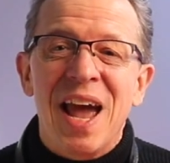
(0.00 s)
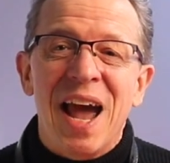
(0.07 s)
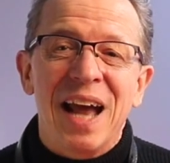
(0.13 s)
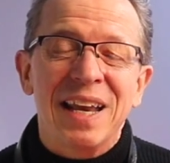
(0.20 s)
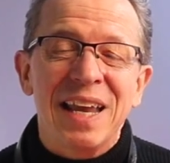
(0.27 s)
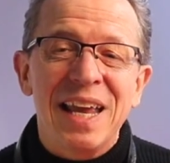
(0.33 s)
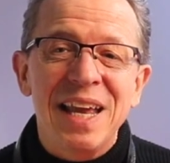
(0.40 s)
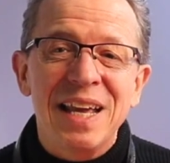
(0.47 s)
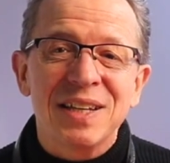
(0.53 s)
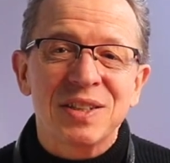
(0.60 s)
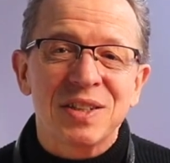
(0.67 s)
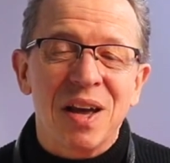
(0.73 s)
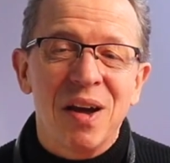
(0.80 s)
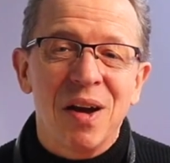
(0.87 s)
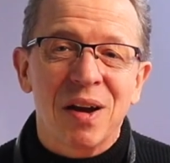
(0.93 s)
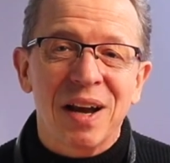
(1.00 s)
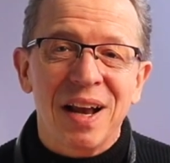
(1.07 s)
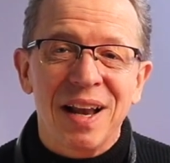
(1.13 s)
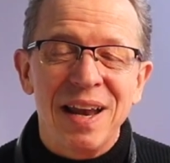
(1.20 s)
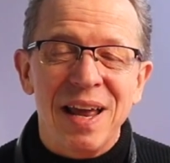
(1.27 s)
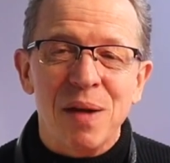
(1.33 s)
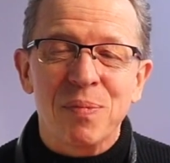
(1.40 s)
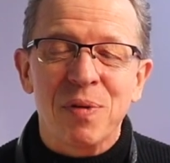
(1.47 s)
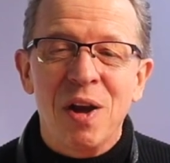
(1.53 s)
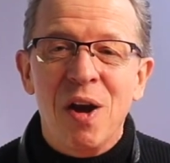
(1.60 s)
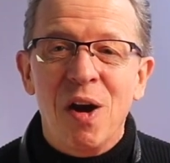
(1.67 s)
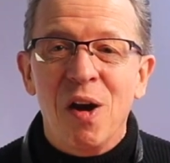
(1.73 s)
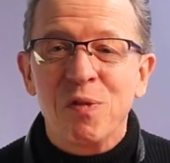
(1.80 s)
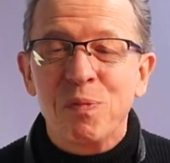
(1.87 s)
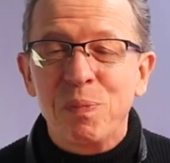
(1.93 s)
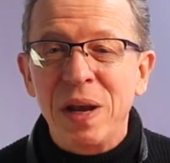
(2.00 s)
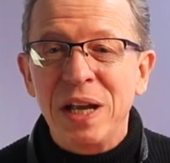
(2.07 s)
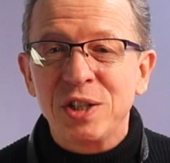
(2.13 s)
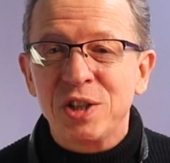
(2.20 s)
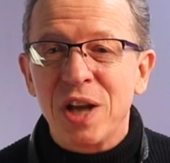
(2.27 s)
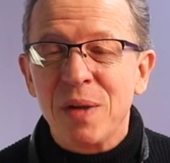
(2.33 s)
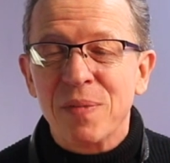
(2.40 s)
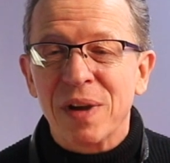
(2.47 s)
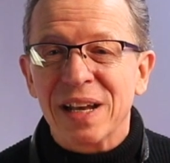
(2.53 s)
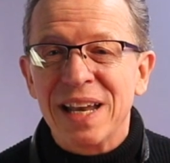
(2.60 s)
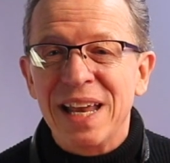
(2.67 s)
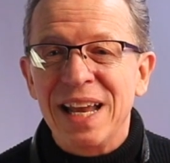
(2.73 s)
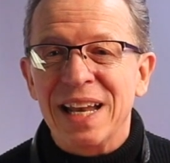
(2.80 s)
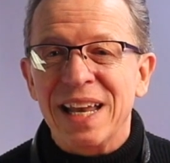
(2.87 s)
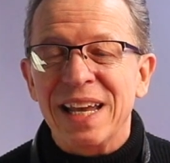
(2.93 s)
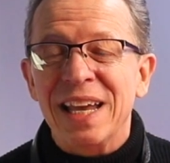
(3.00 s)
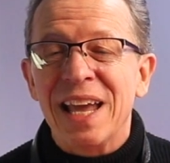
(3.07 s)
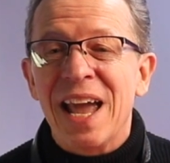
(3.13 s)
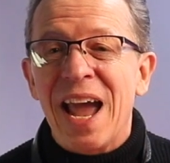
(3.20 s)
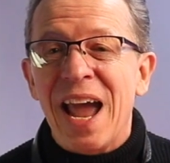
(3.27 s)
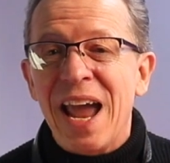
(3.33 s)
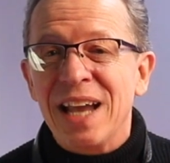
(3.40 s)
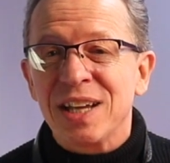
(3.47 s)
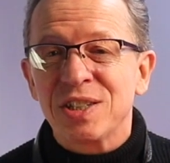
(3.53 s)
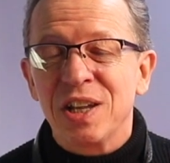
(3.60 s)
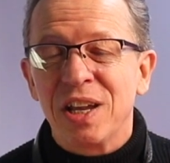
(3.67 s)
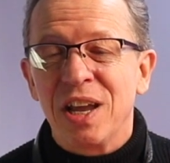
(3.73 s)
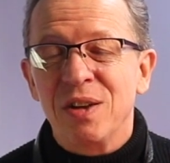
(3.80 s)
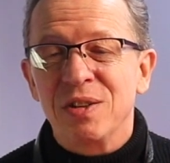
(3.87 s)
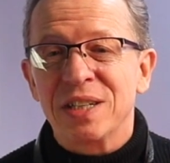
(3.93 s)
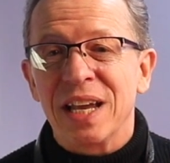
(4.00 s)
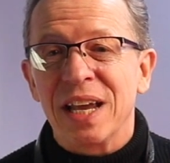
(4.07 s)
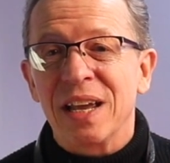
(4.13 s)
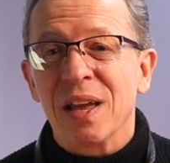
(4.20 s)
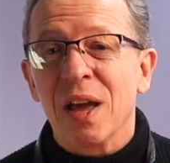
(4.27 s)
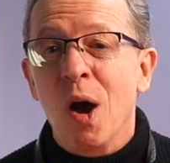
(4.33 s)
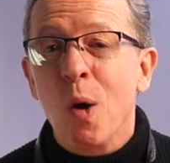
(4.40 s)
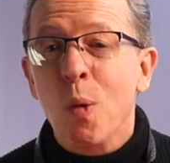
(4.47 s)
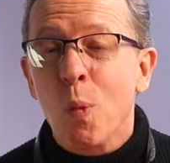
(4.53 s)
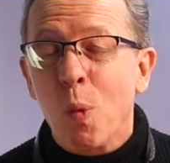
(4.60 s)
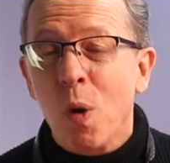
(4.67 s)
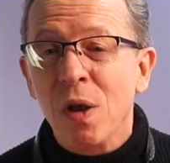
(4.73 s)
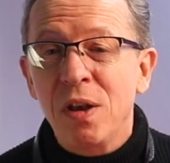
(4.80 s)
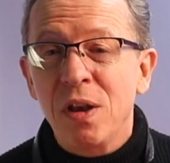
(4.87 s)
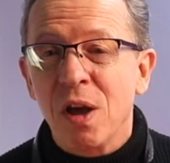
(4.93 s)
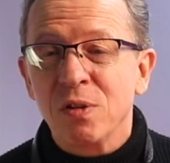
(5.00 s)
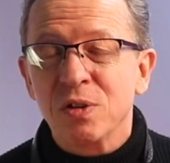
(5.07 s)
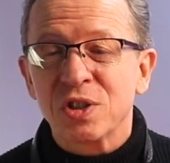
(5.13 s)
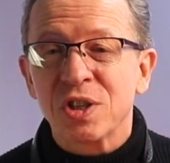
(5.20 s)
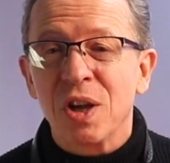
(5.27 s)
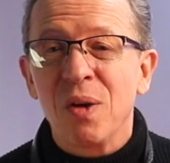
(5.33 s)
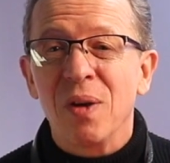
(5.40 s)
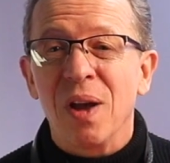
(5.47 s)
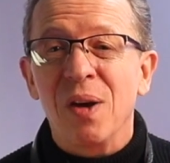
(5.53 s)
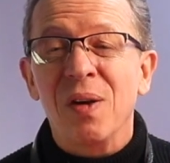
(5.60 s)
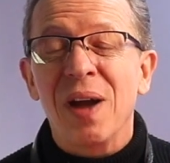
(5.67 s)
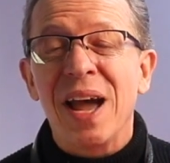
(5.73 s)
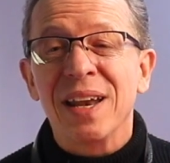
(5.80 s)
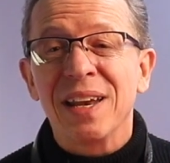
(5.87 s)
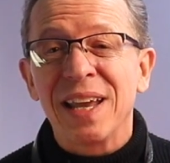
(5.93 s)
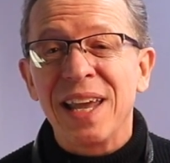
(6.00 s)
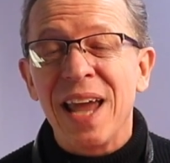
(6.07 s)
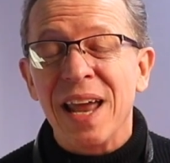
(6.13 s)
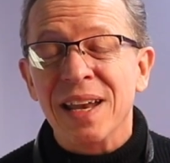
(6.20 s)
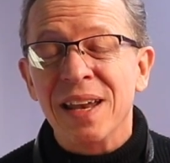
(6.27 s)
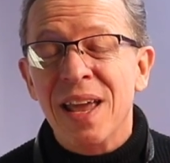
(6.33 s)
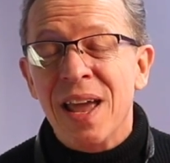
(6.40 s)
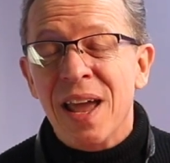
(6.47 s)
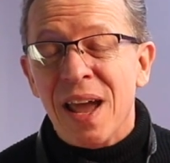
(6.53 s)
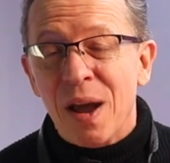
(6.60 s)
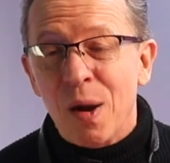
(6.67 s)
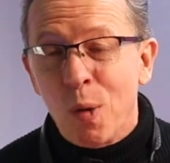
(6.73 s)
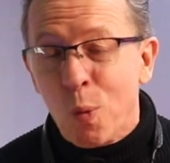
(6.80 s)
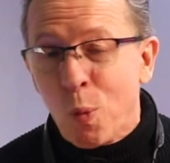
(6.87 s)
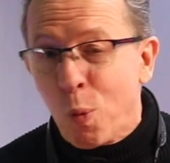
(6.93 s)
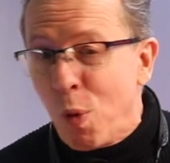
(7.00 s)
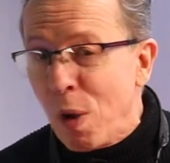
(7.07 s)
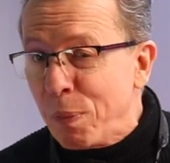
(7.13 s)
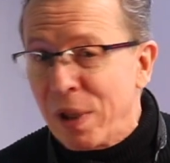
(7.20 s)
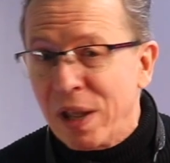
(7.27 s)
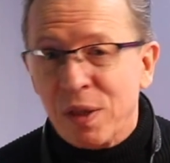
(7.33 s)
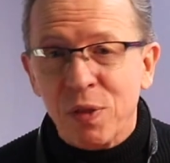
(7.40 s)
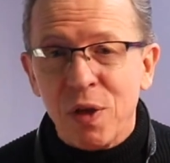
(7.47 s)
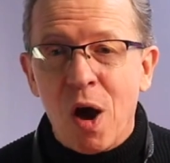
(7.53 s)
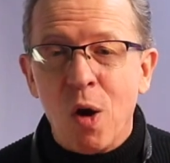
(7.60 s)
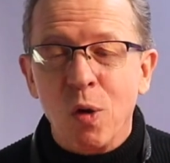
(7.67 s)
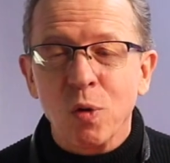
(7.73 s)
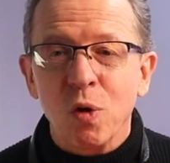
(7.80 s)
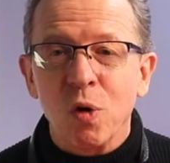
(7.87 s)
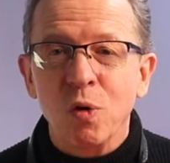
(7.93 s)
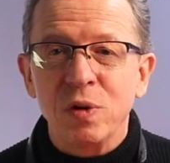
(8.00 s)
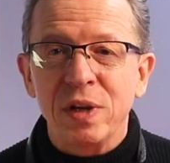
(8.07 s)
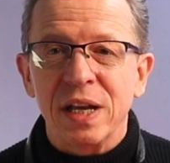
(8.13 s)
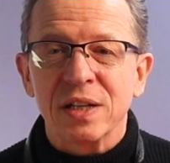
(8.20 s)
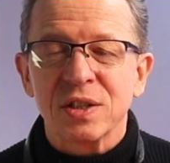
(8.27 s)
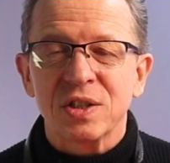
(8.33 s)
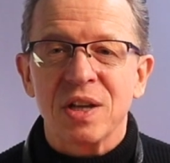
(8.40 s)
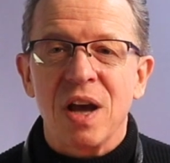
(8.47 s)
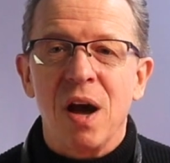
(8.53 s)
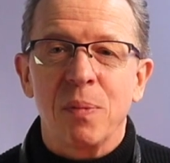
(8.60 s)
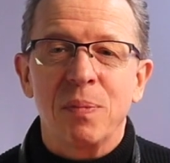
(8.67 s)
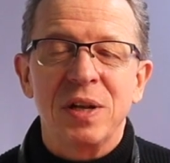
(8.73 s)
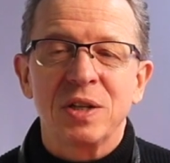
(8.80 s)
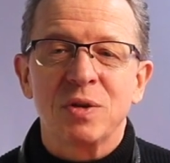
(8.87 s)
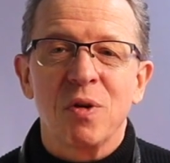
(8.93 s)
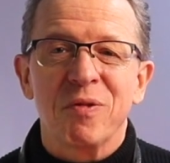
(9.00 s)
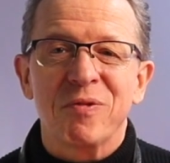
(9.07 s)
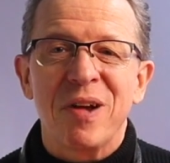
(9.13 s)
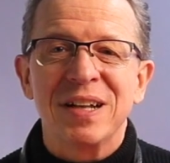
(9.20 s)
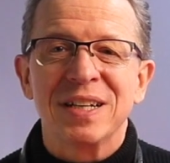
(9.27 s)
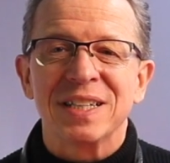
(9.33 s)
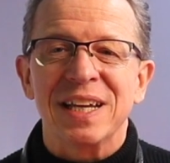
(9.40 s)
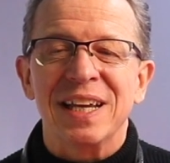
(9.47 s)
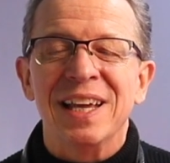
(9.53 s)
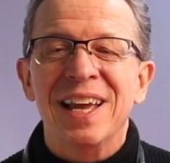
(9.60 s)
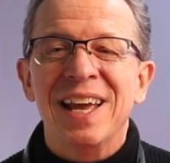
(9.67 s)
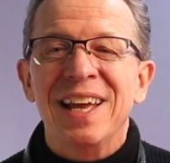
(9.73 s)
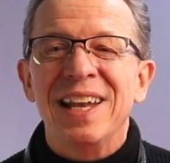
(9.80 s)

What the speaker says: And here's a clip of Big J McNeely executing a one note solo, and again whipping the whole audience up into a frenzy.